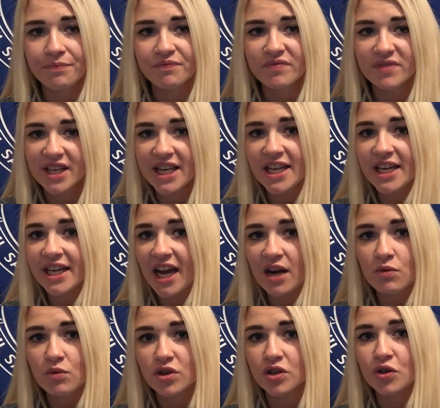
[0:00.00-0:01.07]
Dean
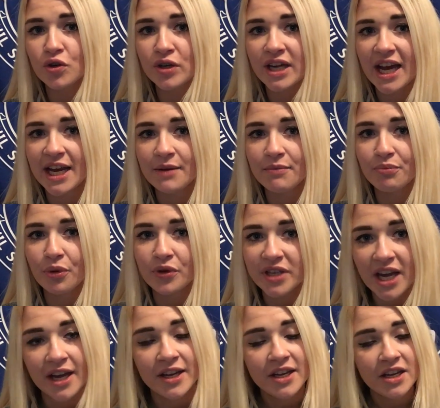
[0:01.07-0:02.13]
again with a good game, but yeah,